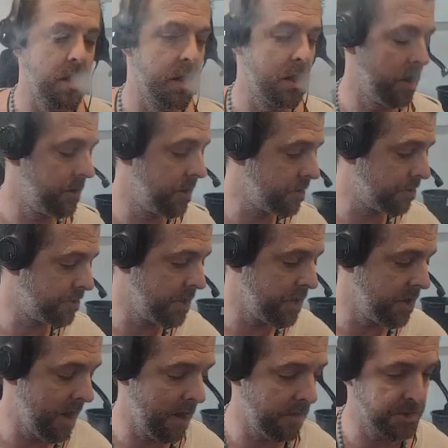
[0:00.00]
Another thing
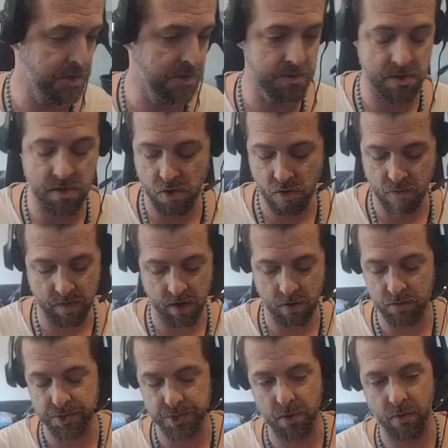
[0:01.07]
you have to know about
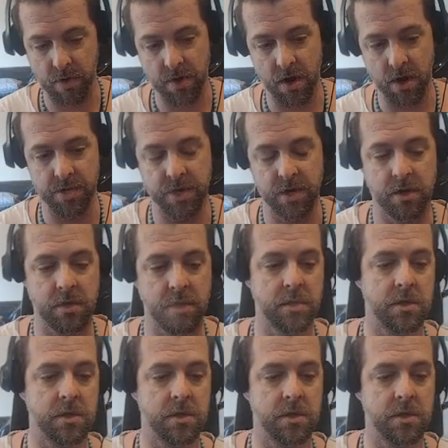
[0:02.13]
what's going on here